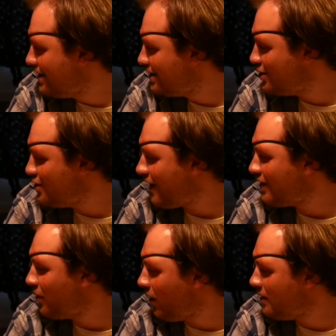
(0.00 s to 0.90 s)
Did you find
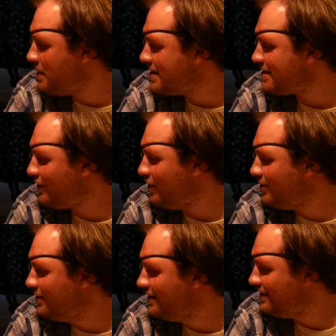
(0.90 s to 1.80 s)
the one piece of
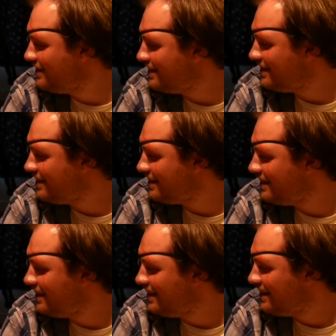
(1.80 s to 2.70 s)
food. Good
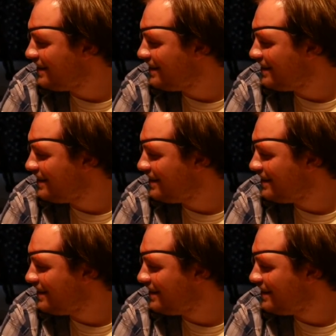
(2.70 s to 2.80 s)
girl.